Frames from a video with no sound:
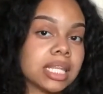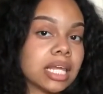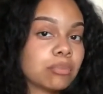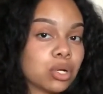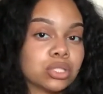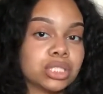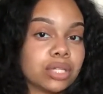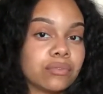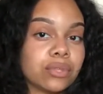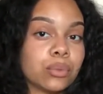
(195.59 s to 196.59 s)
then most
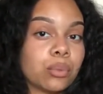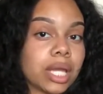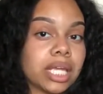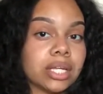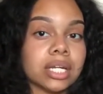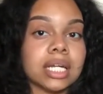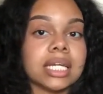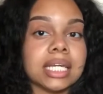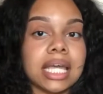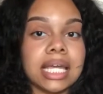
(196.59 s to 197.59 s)
of the weight you're gonna
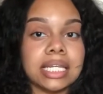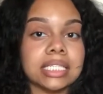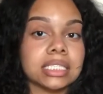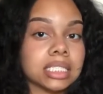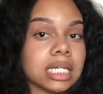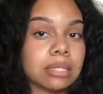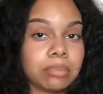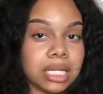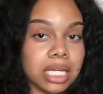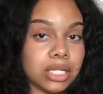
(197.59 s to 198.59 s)
gain is gonna
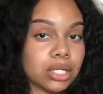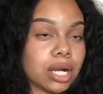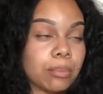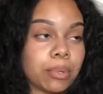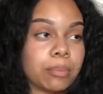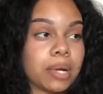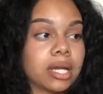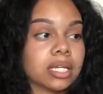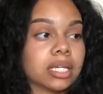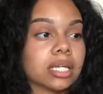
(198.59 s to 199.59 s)
be in your upper body.